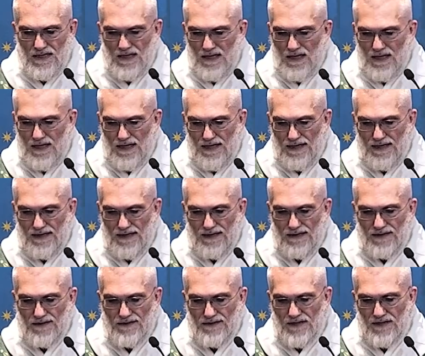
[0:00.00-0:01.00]
And
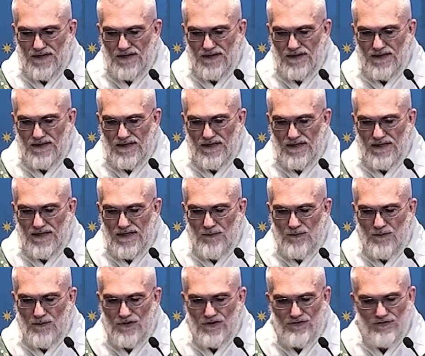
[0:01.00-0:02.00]
that they
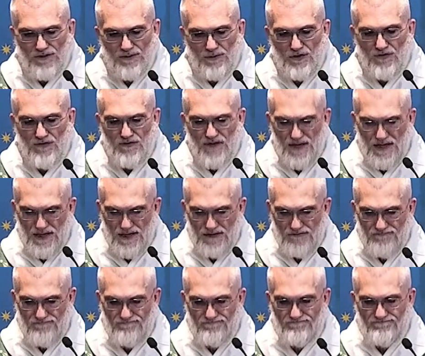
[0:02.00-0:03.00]
want to remove
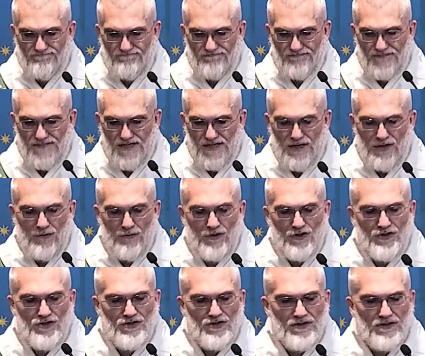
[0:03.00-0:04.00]
that. They don't
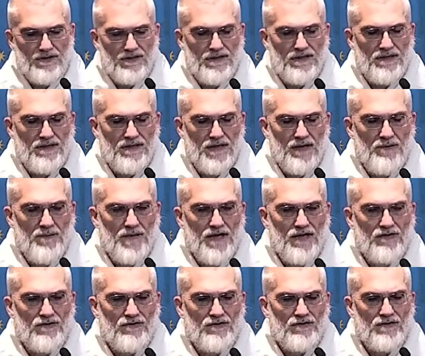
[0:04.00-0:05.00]
want you a
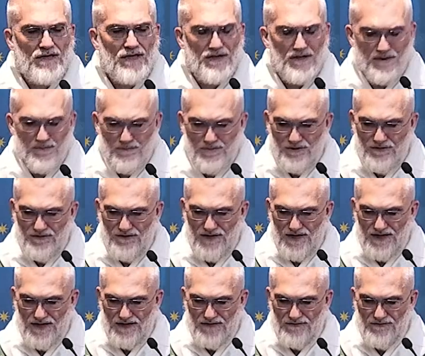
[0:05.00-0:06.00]
medical care
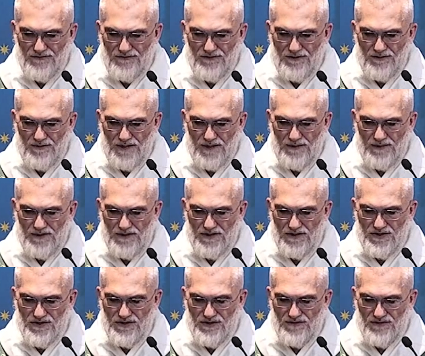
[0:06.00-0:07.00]
provided for a baby that
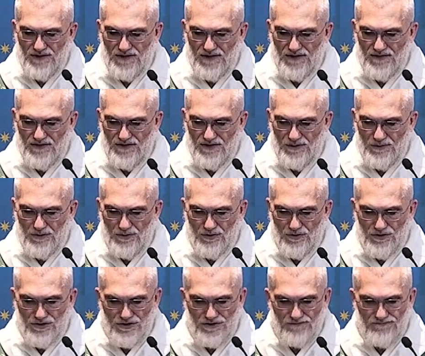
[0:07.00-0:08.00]
survives an
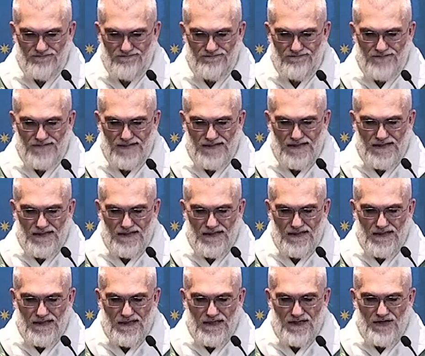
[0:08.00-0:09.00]
abortion.
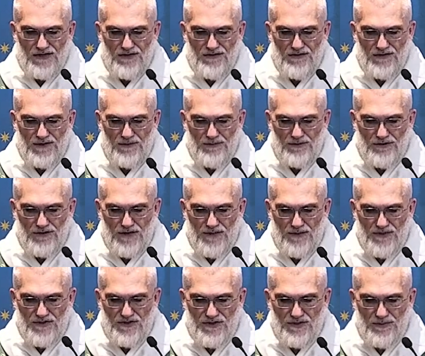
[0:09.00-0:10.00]
And three,
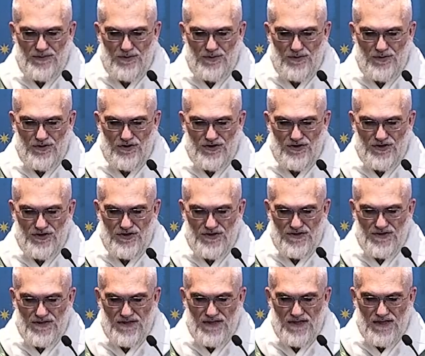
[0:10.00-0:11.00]
prohibits
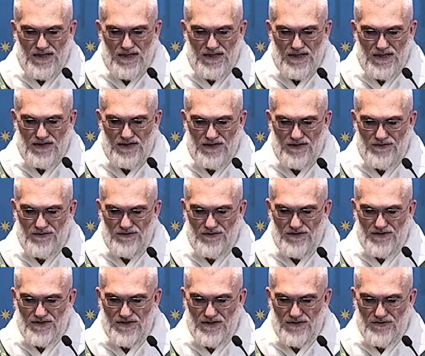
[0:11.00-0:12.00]
abortions in the third
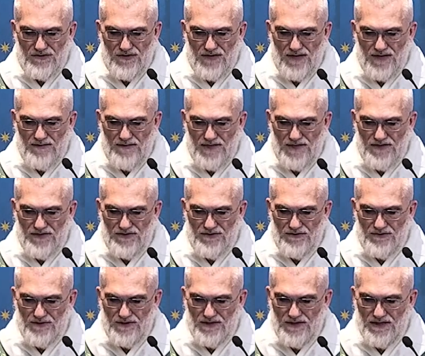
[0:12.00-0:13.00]
trimester
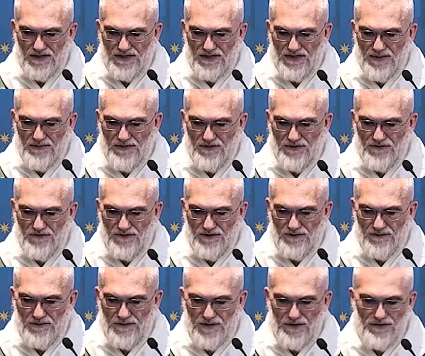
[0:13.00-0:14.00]
with an exception for the
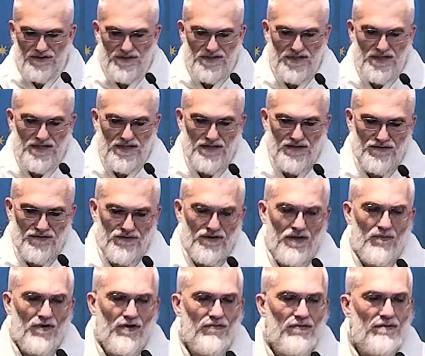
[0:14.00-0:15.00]
mother's health. So they
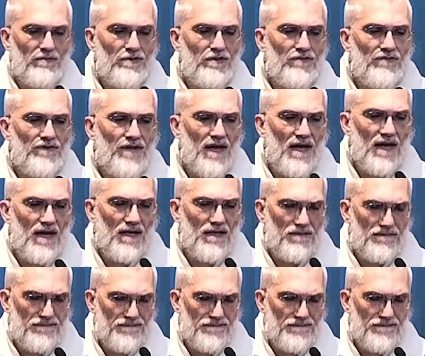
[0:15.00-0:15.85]
want to remove that